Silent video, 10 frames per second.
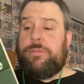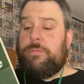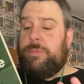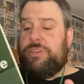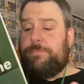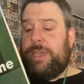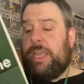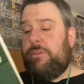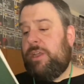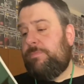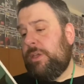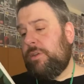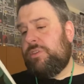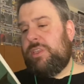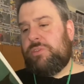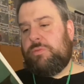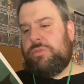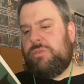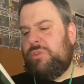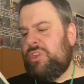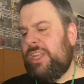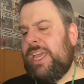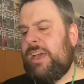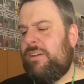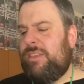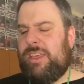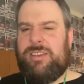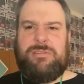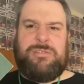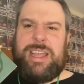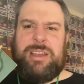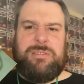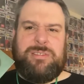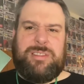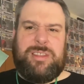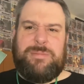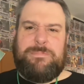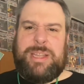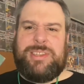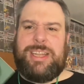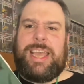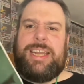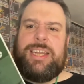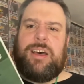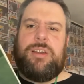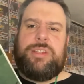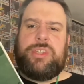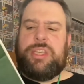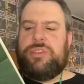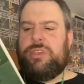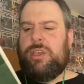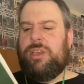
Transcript: from this period, because this was originally out, I think, around the mid to late nineties.